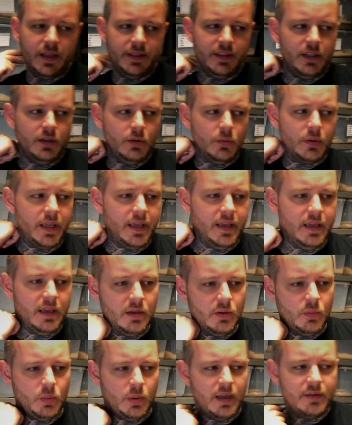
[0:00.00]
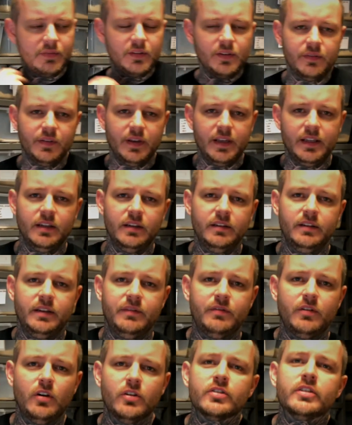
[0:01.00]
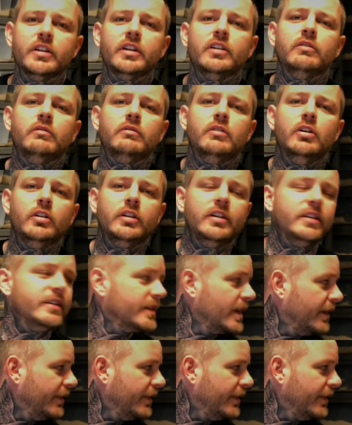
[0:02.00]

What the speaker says: in the UK, we have to feed defrosted rodents.